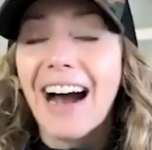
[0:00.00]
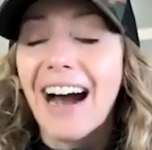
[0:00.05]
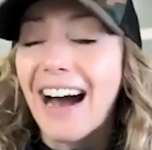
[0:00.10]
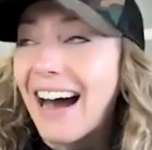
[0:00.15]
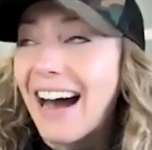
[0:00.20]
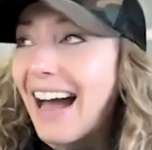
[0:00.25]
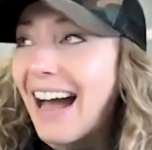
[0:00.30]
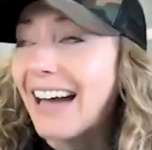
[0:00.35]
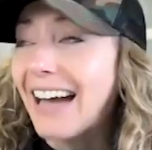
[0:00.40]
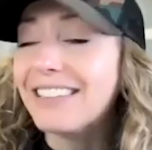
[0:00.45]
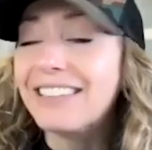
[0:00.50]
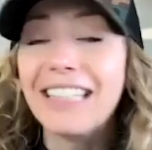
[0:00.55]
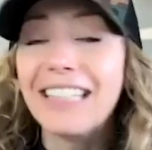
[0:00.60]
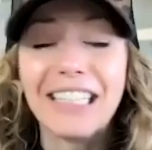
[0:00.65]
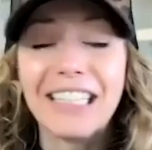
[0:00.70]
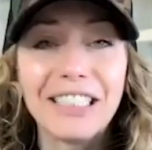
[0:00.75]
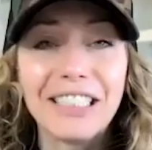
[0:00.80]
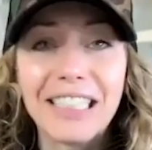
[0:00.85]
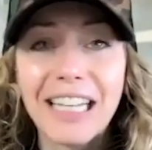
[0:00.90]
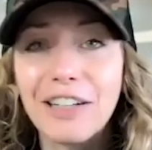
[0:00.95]
As an
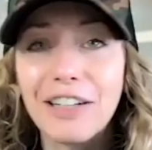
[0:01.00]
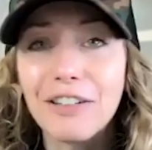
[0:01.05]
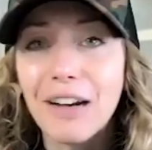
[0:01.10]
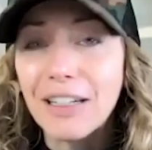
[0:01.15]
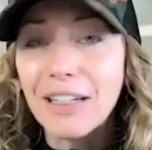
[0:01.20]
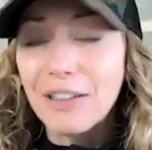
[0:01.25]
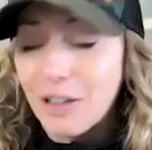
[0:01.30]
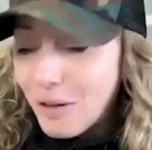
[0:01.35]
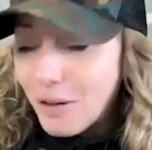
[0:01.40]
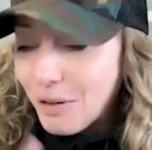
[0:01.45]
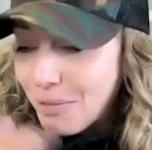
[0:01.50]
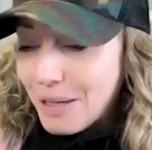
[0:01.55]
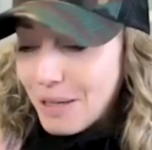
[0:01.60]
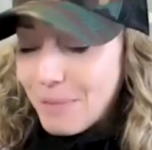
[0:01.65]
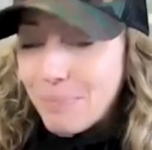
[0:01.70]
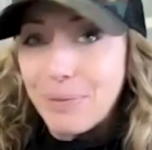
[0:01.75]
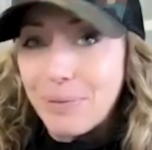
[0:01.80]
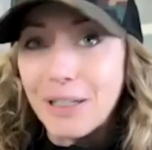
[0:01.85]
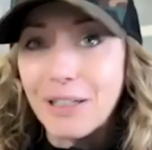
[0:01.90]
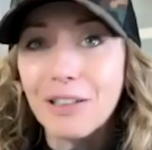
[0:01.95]
educator, I know
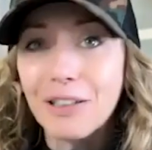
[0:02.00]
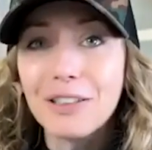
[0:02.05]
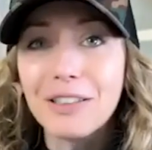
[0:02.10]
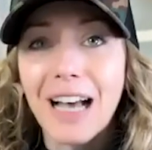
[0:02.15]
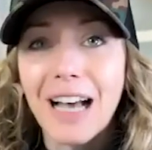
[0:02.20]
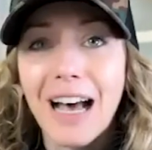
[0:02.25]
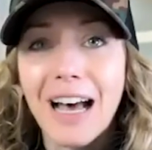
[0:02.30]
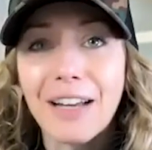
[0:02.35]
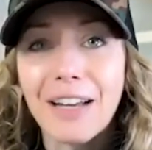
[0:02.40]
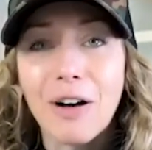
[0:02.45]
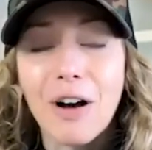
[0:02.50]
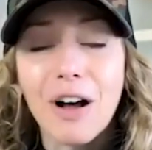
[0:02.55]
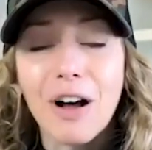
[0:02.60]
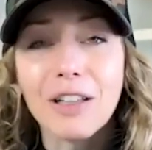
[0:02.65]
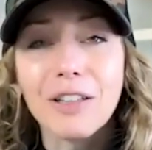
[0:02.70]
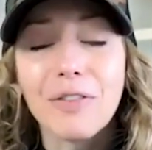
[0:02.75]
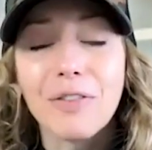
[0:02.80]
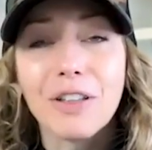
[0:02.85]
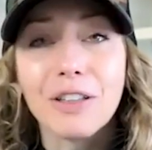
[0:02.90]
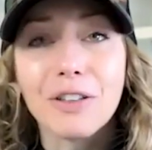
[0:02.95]
we build on
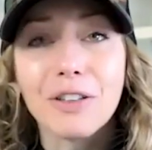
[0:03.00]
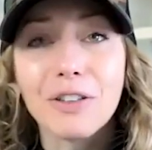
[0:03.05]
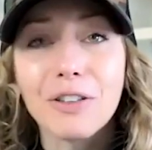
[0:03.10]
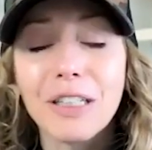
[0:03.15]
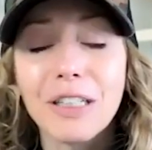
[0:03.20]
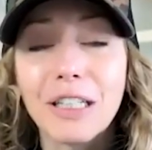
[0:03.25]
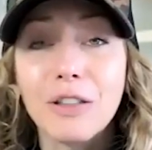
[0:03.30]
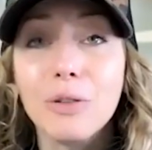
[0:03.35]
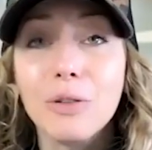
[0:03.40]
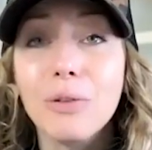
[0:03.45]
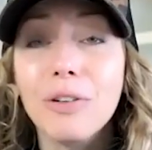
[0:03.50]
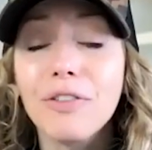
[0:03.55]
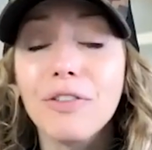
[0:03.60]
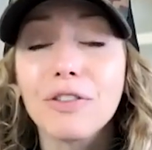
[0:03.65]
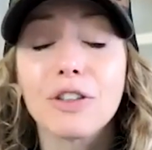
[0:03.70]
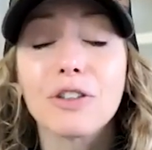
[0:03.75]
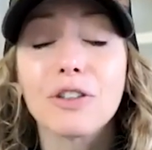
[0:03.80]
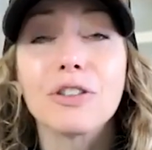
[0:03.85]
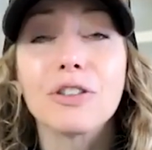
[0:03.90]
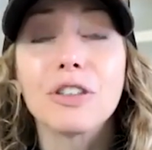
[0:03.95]
all of the learning. You have
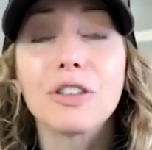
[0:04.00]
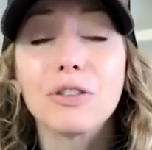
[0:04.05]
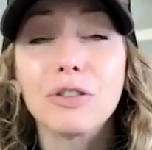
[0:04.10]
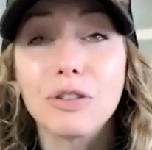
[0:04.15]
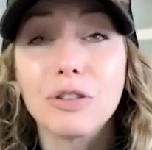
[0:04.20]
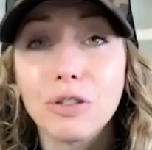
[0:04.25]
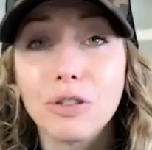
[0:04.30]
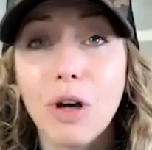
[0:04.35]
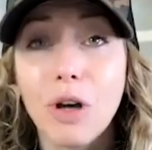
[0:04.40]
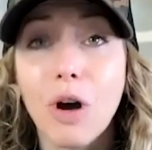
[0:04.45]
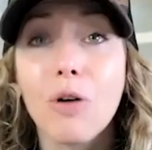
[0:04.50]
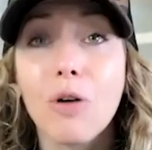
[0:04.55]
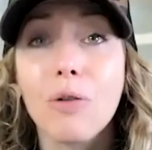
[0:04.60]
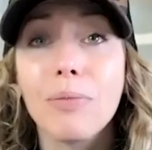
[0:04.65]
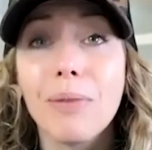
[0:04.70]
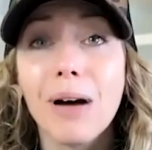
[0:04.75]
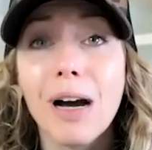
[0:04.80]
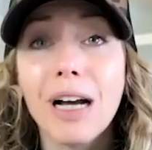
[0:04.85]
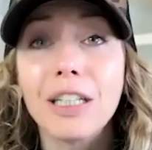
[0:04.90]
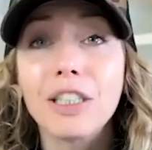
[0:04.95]
learned so
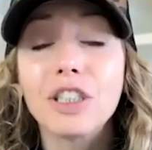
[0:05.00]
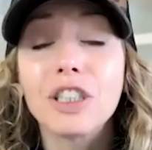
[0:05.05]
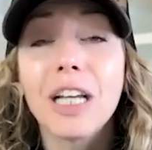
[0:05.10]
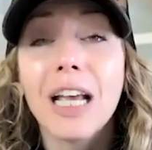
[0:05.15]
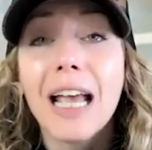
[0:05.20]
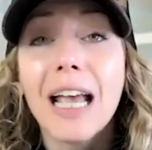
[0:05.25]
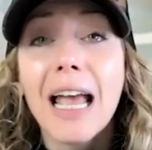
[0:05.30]
much.